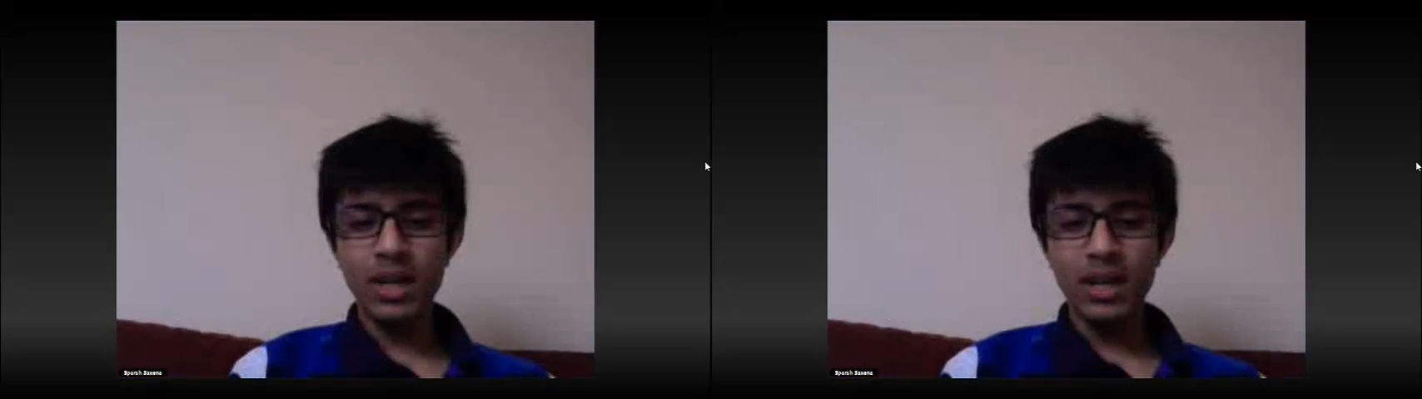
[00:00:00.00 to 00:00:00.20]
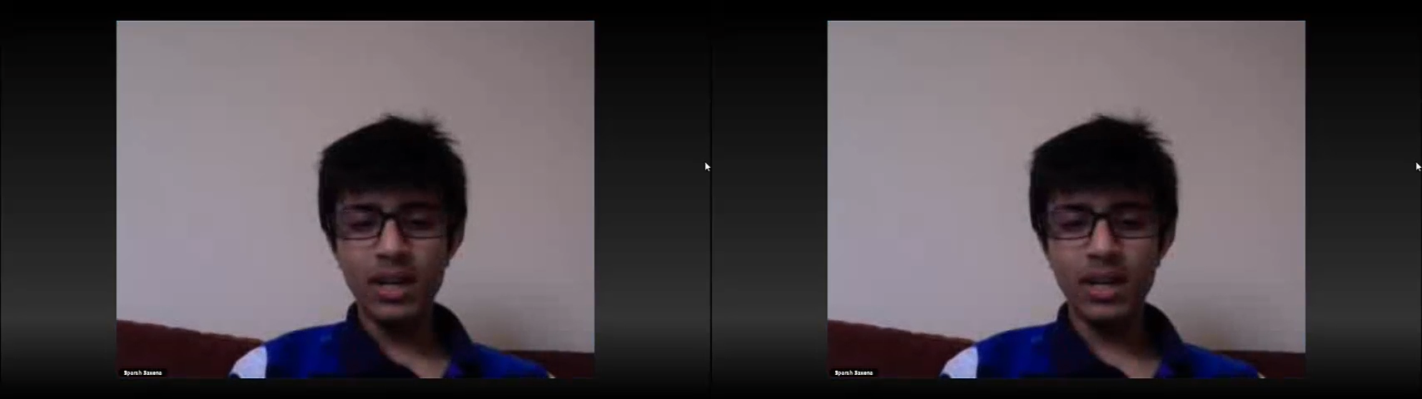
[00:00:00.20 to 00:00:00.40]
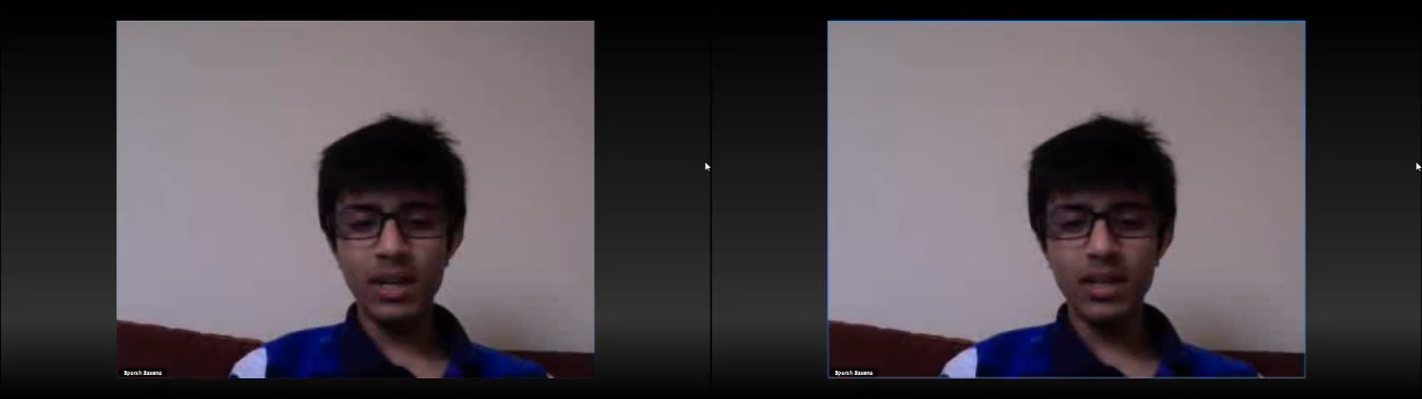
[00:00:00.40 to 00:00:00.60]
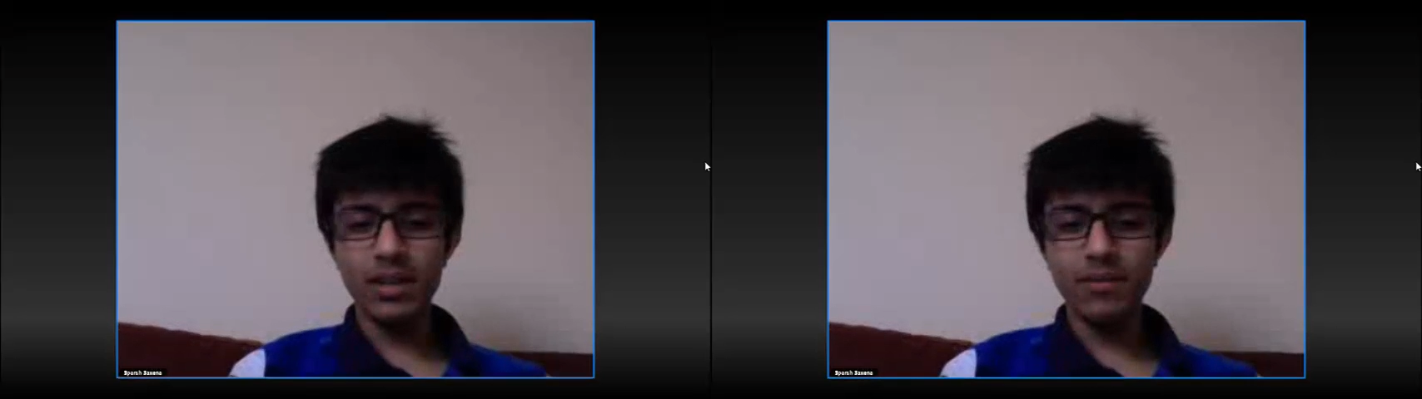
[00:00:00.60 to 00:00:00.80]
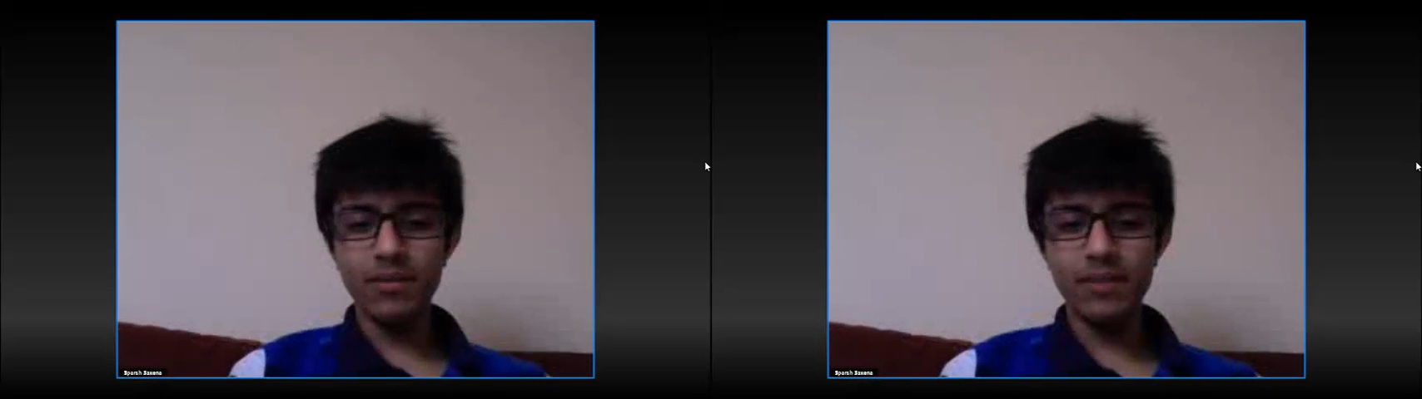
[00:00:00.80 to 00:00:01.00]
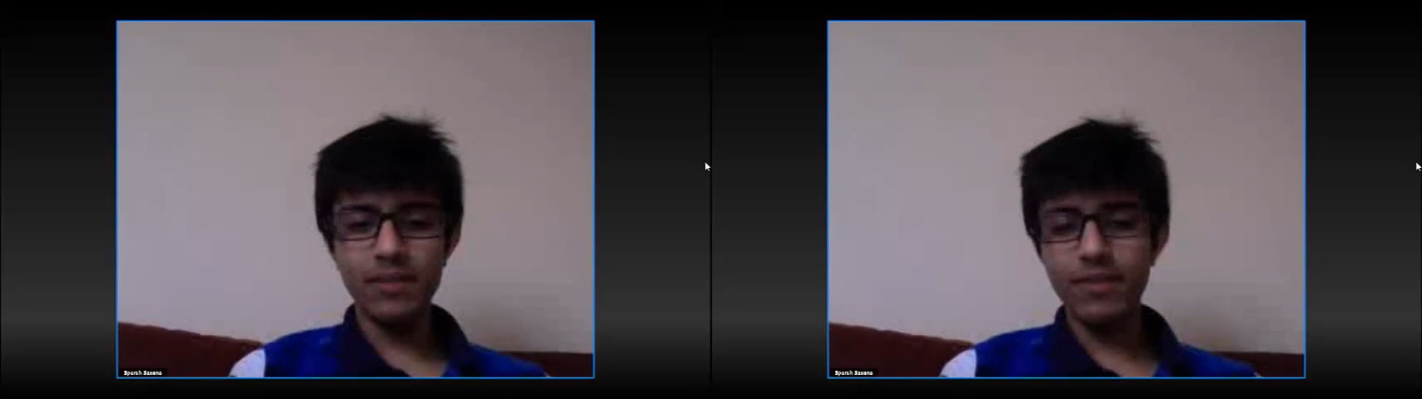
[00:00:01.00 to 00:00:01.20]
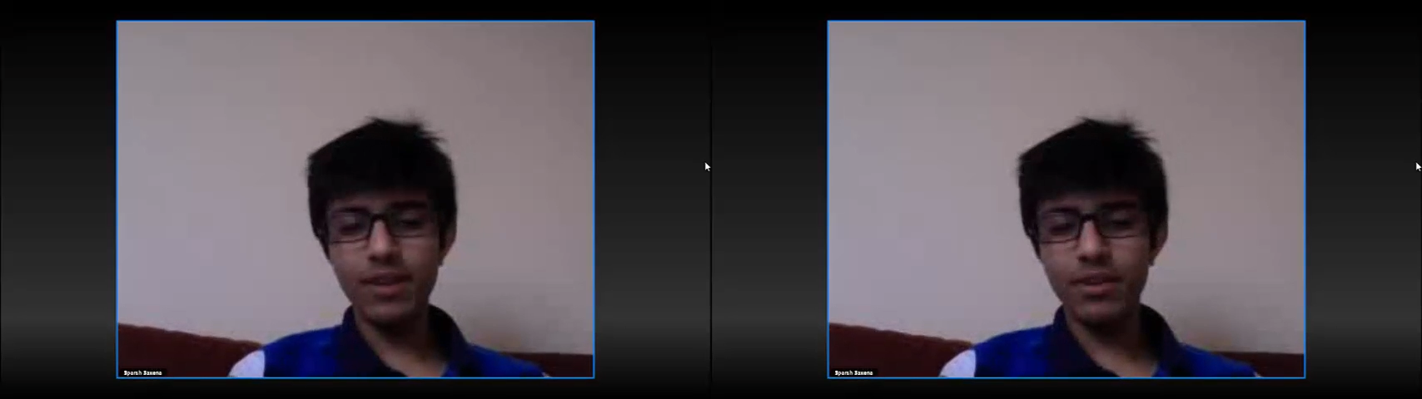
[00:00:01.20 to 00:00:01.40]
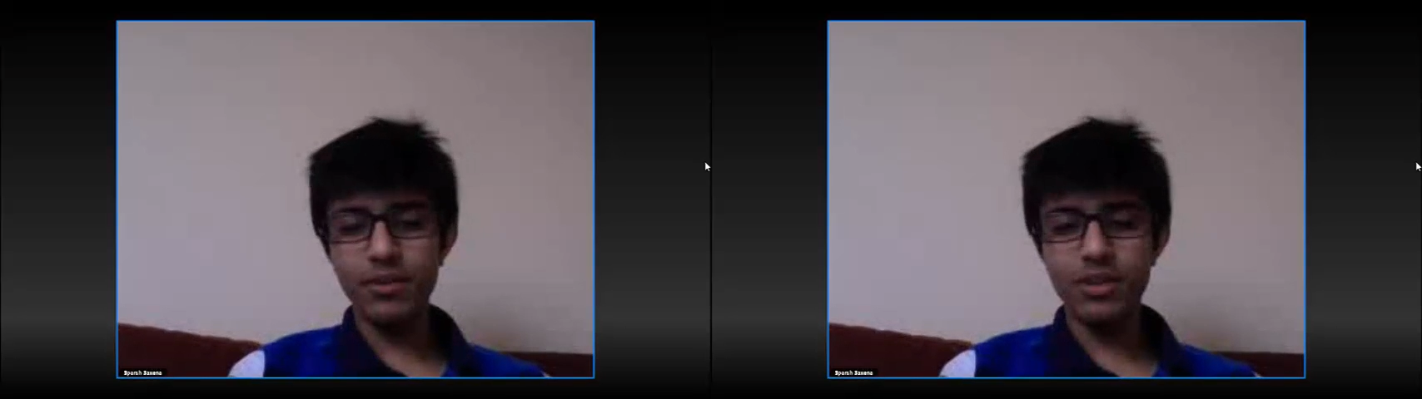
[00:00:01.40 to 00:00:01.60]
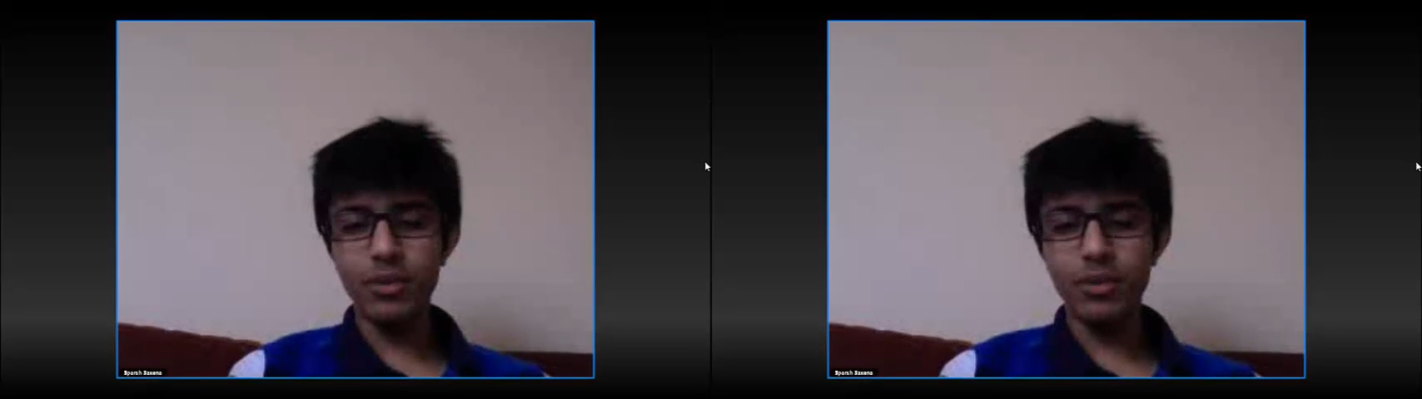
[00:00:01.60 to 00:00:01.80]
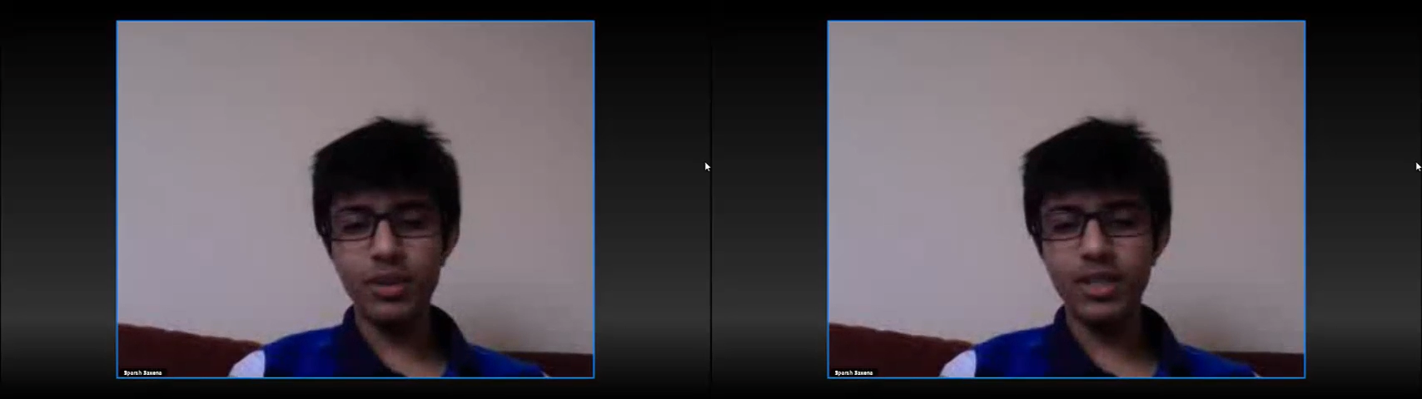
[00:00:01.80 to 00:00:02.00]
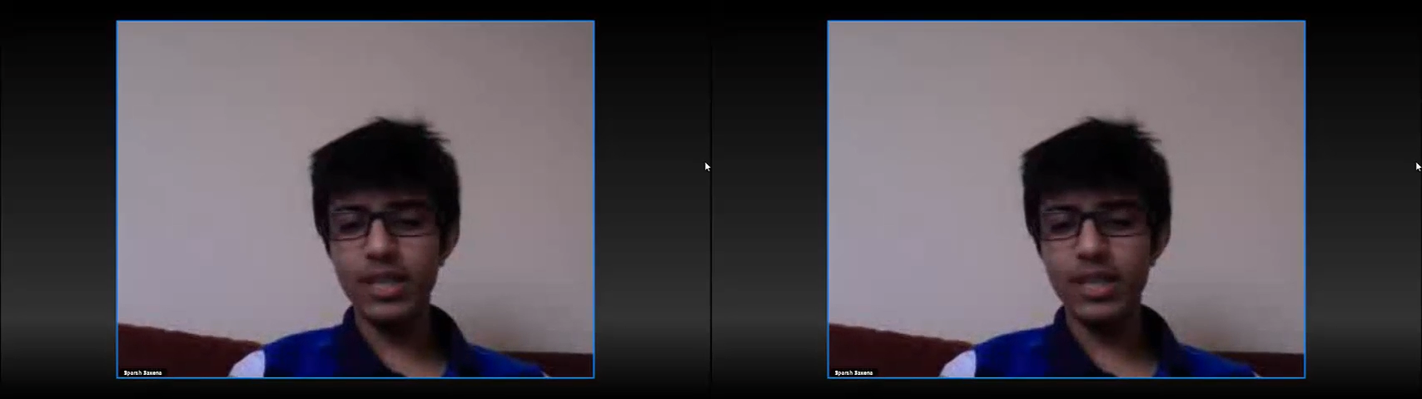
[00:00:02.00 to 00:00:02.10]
When I went to Jamboree,